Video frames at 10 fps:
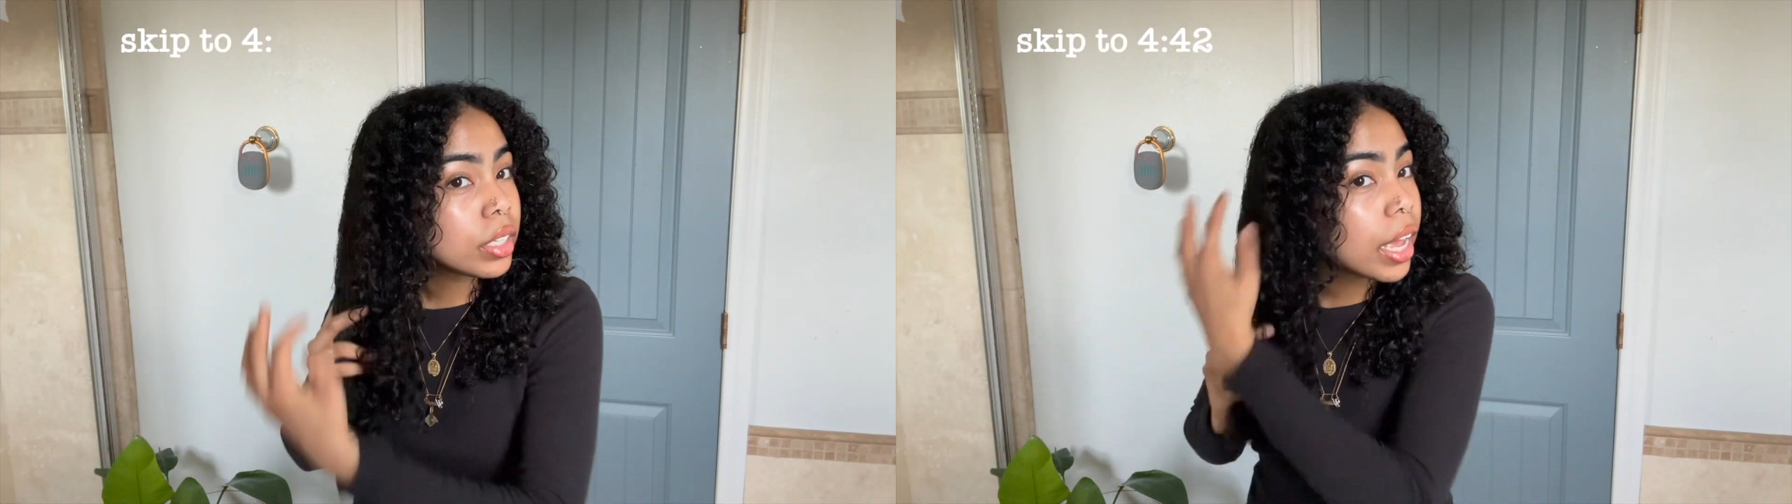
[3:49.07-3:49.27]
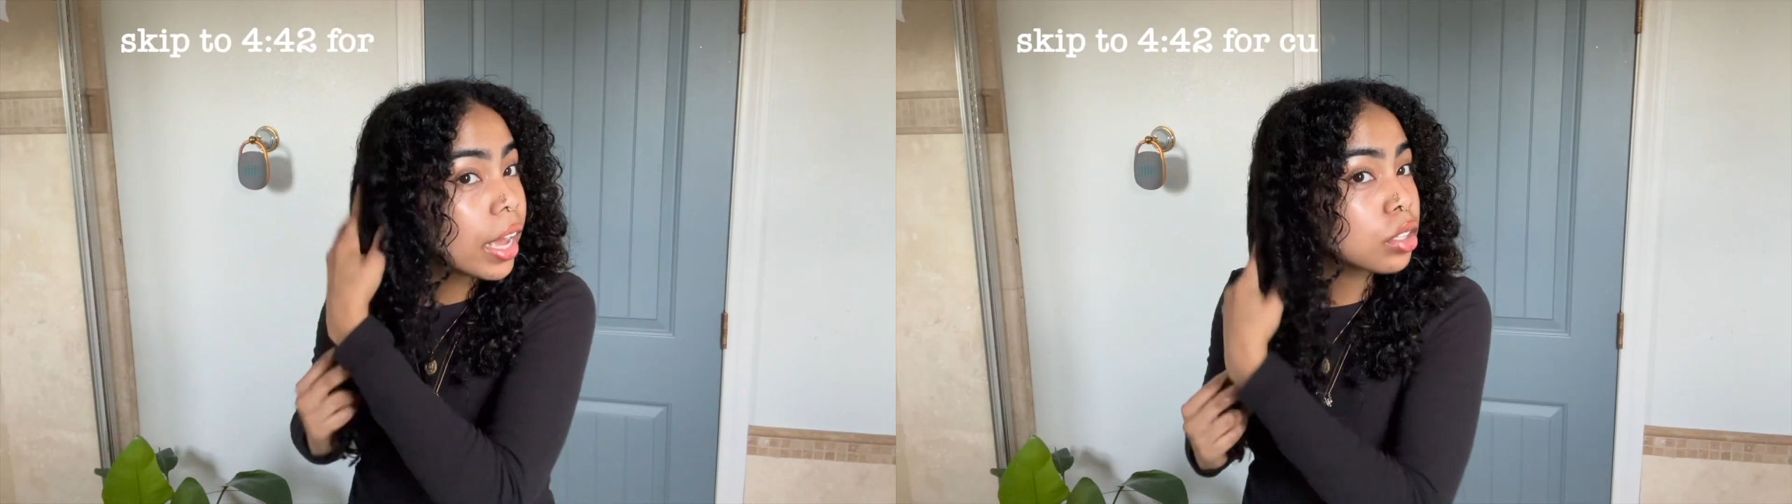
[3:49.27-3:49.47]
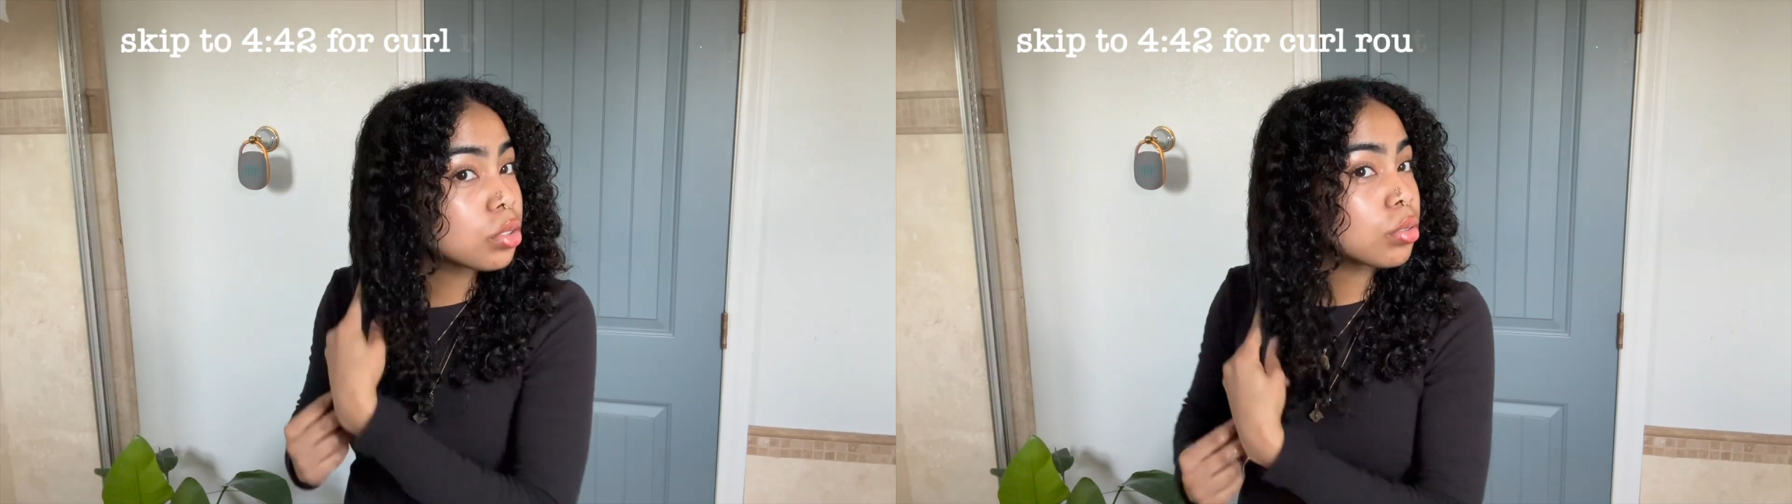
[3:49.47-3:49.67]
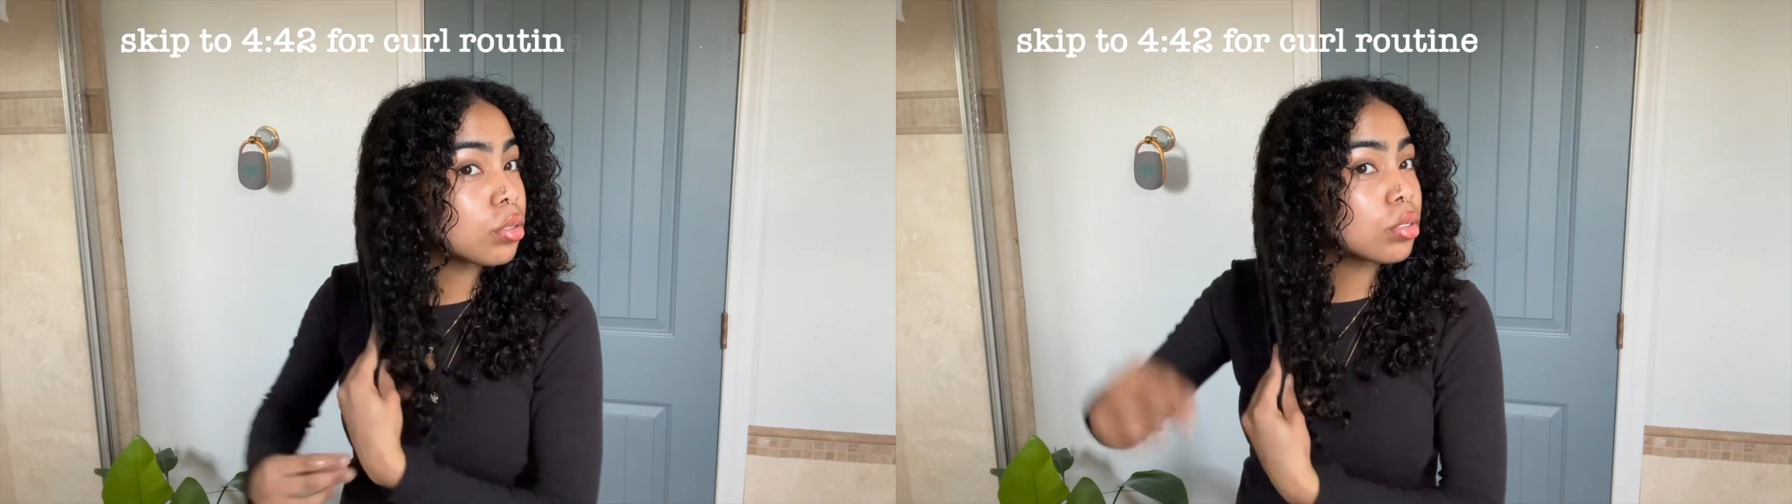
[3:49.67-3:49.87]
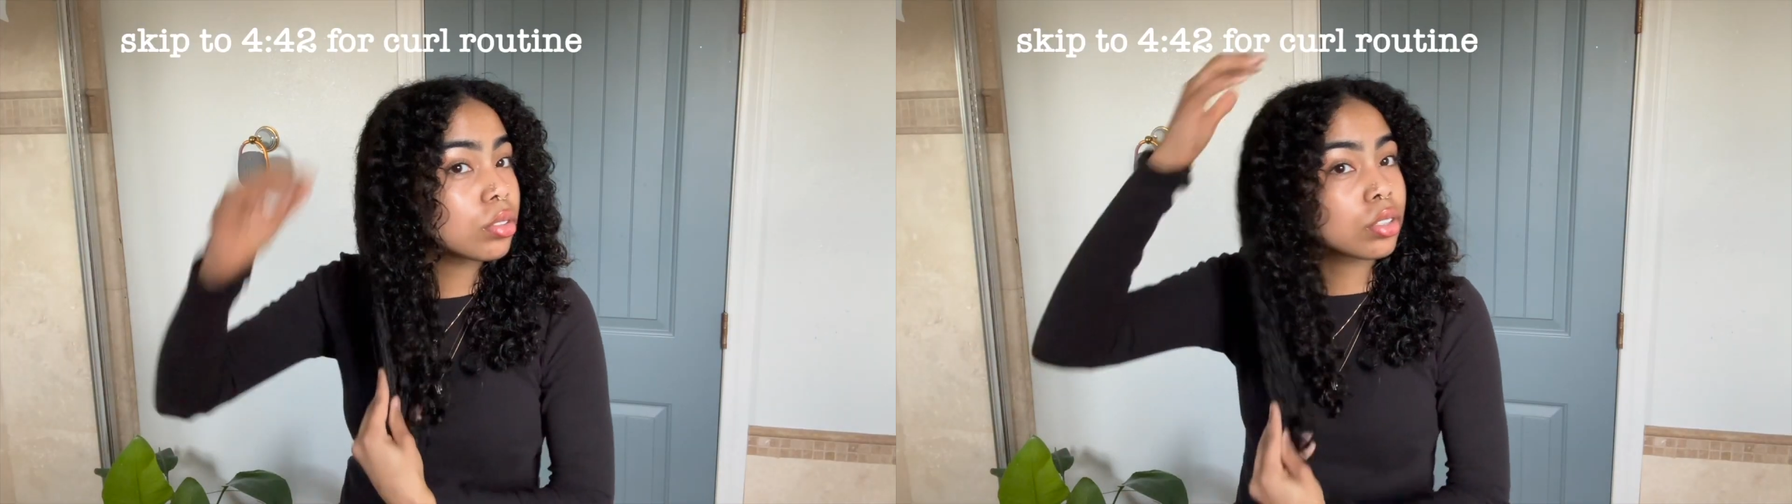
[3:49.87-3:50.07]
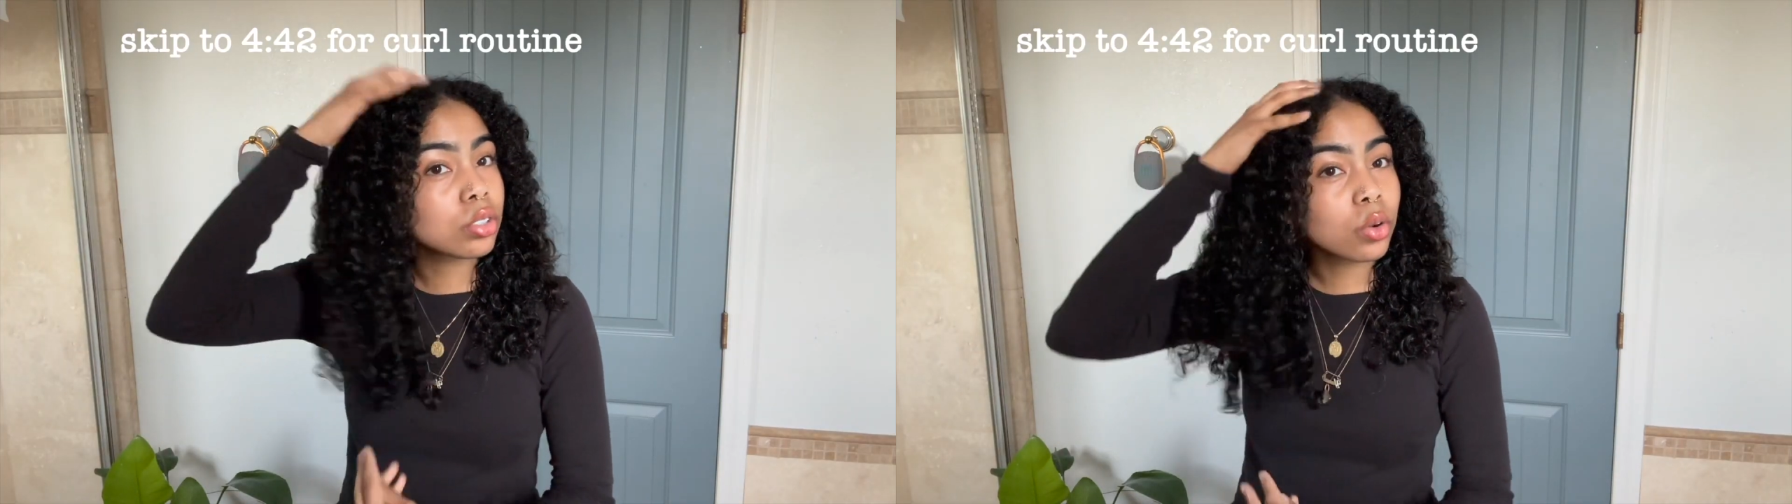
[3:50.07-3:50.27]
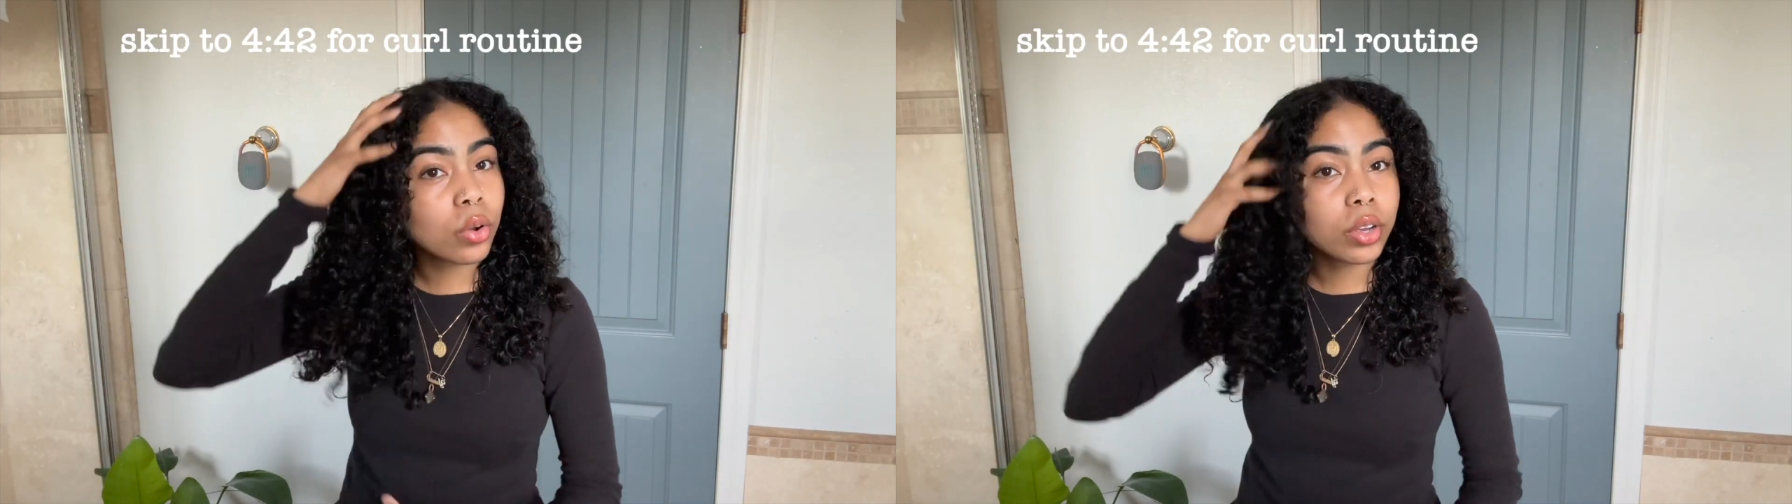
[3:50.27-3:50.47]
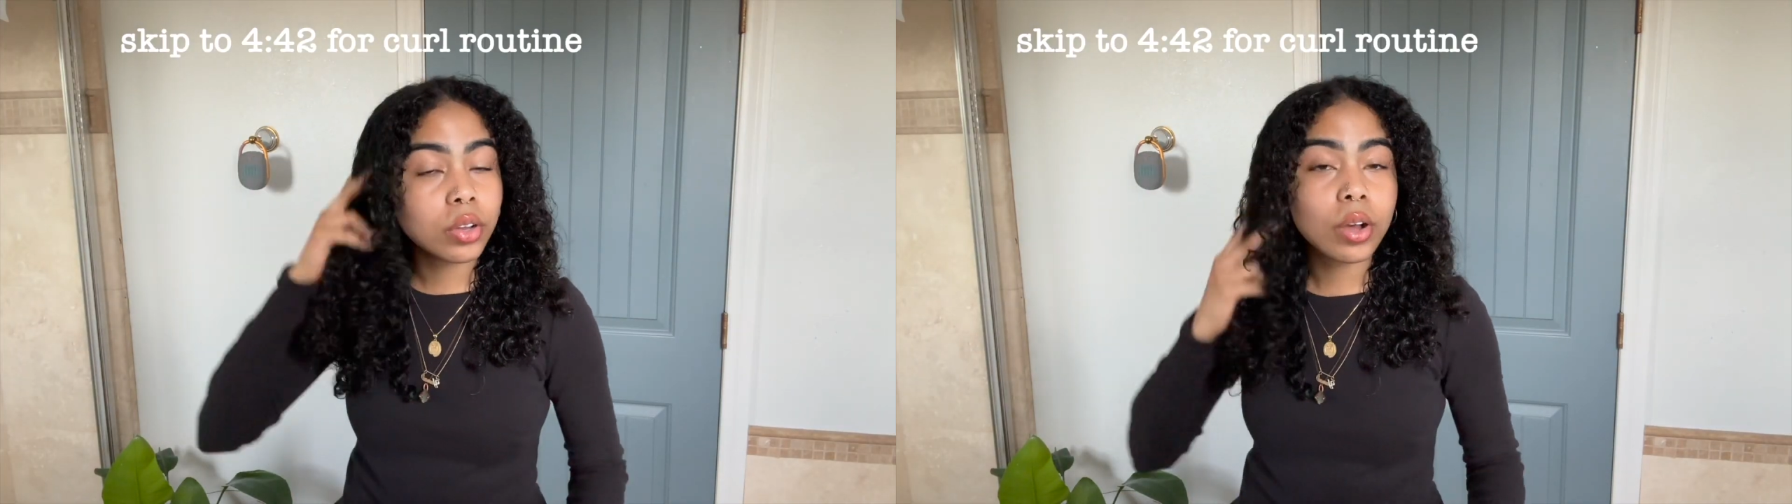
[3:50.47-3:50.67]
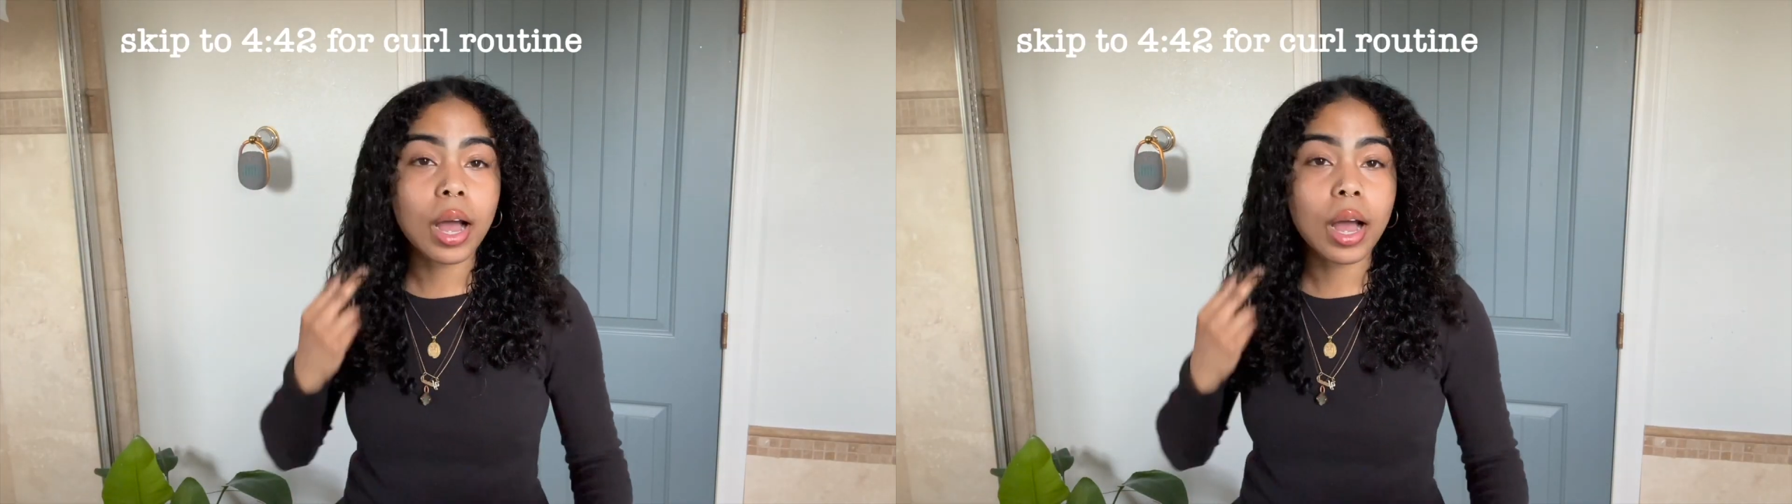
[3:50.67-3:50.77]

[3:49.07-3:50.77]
actual tutorial,